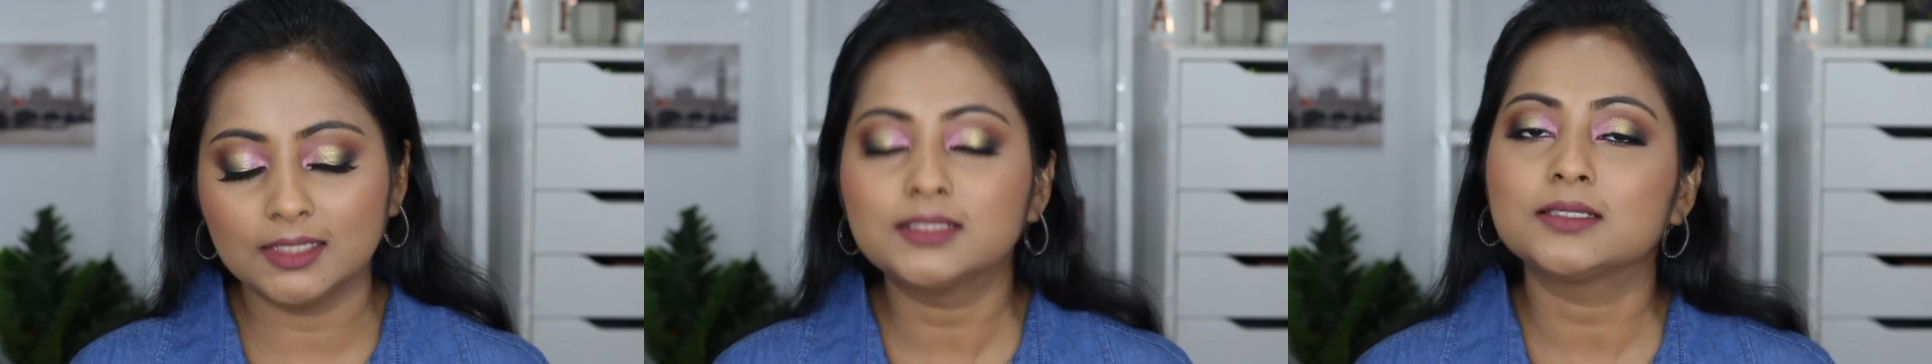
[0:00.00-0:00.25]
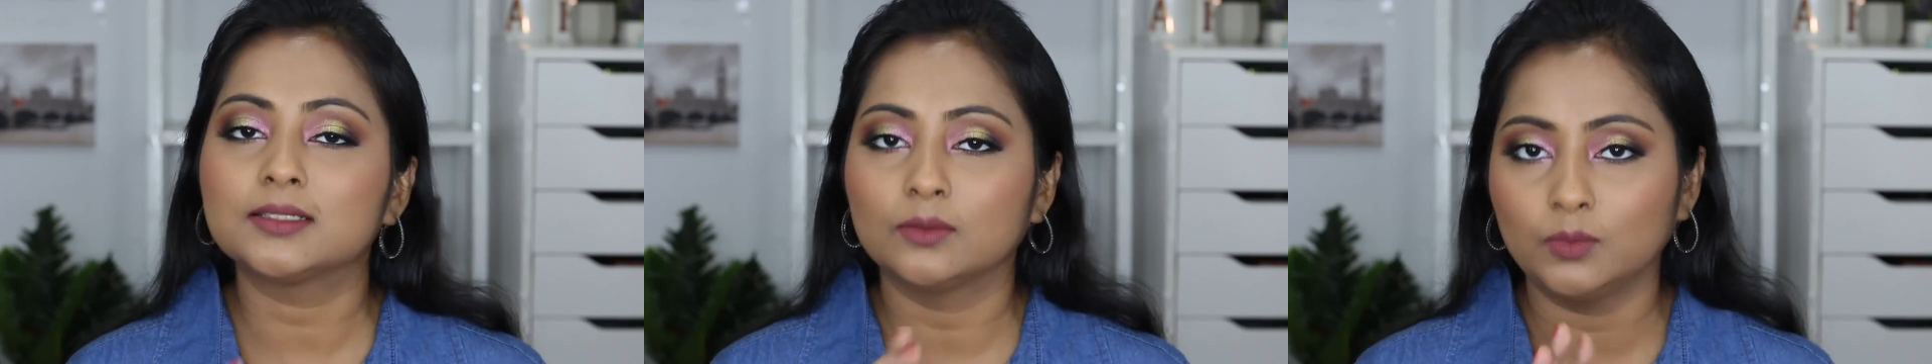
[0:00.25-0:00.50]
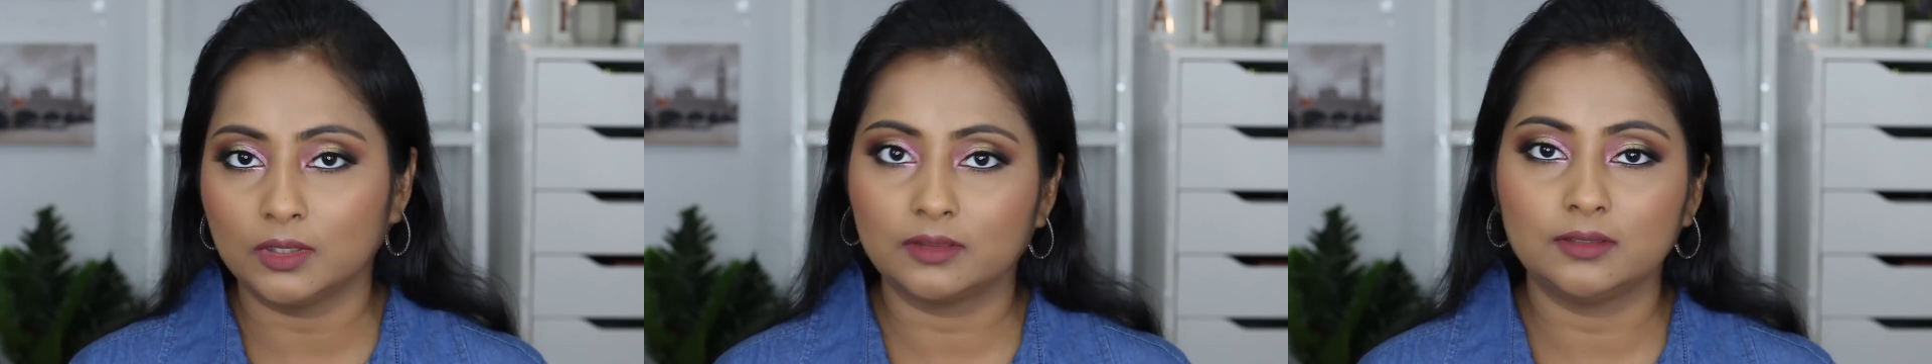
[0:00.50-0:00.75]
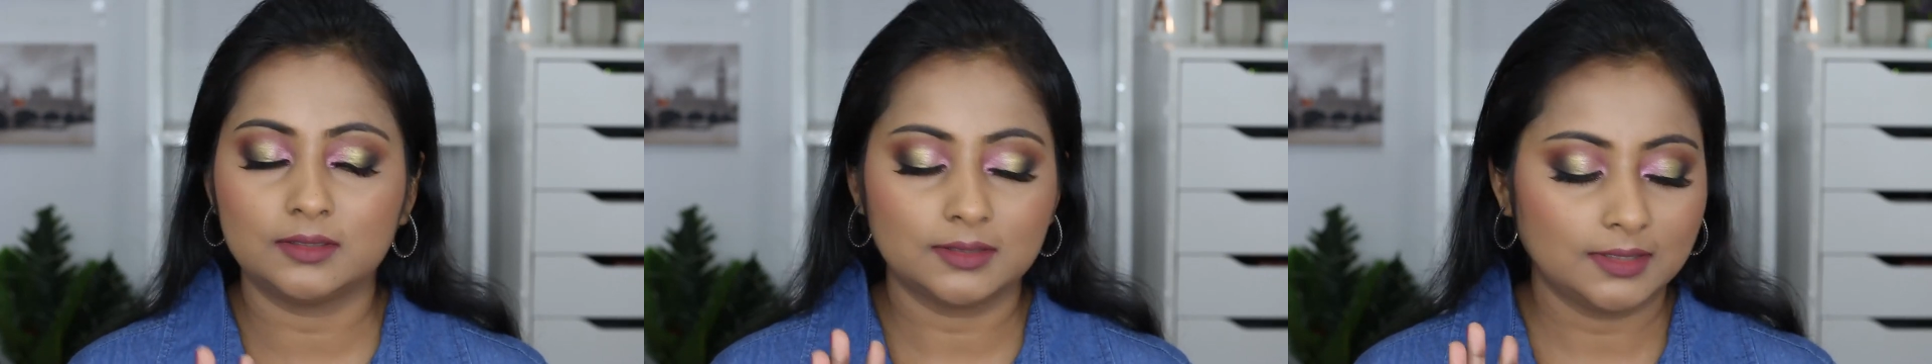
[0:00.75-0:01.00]
it's
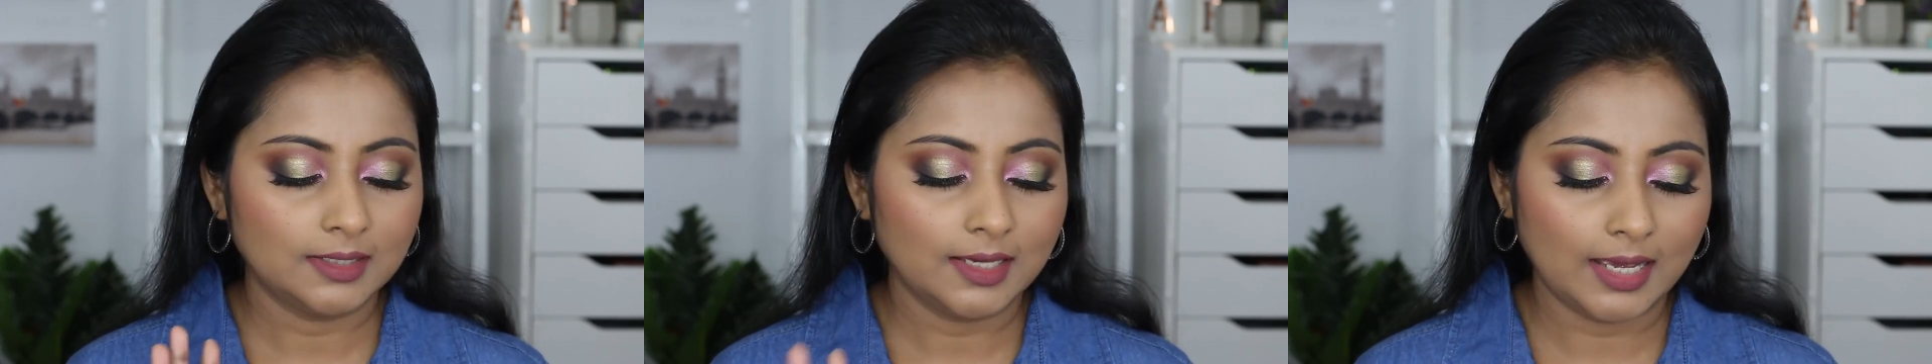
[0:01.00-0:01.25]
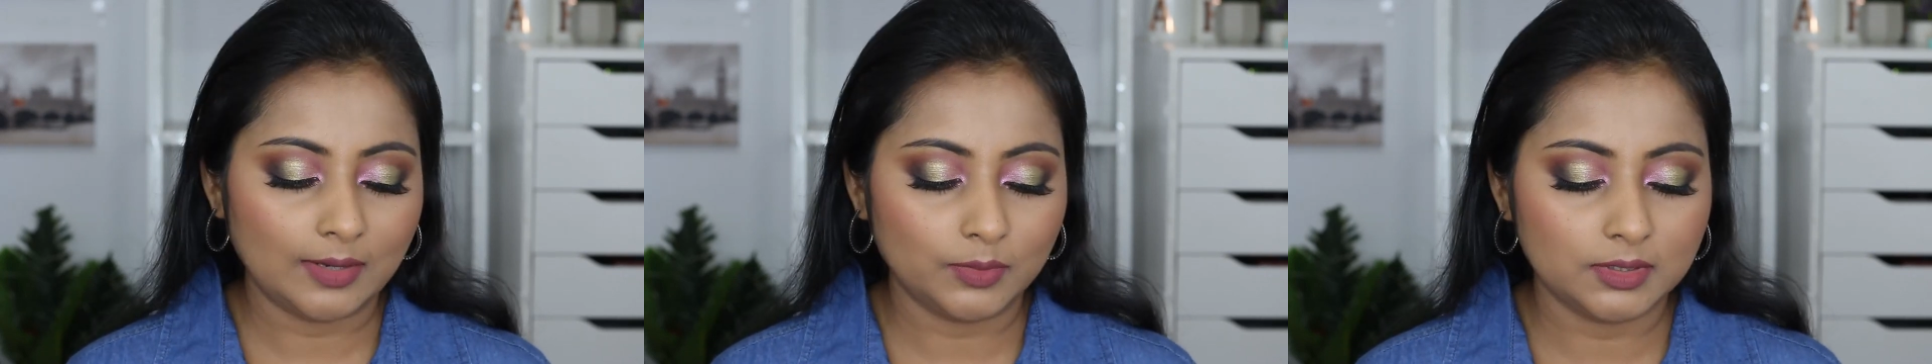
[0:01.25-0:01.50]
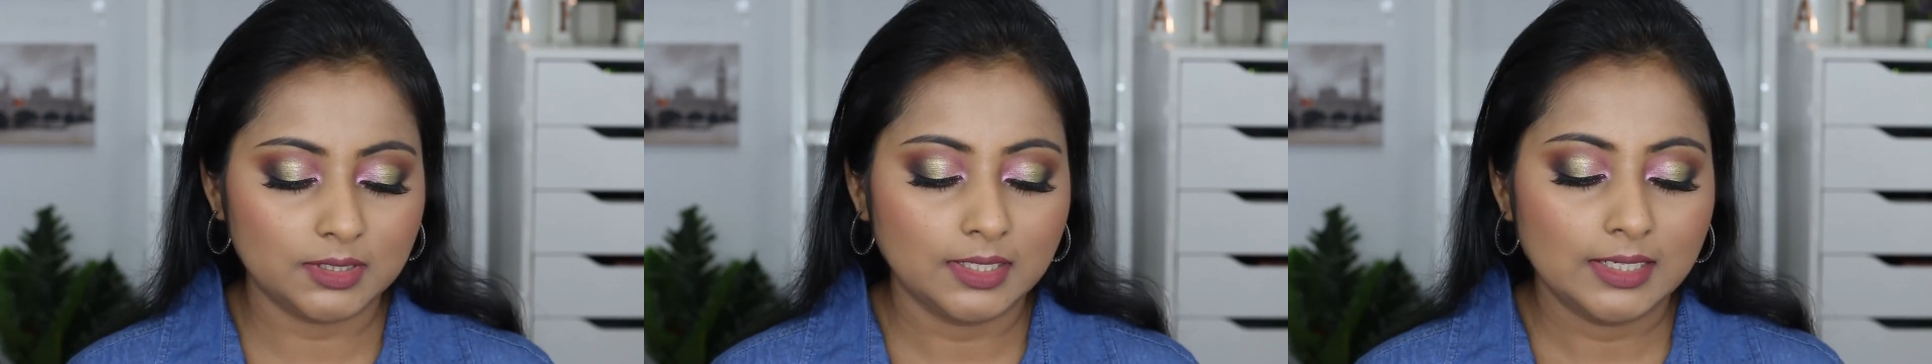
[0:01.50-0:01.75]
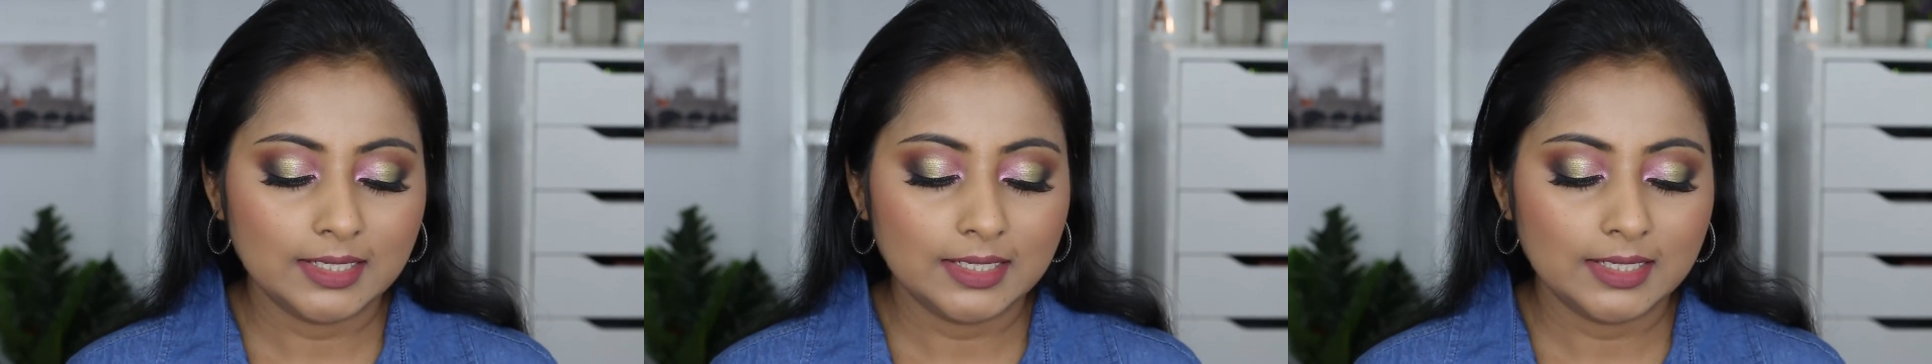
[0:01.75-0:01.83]
worth it I would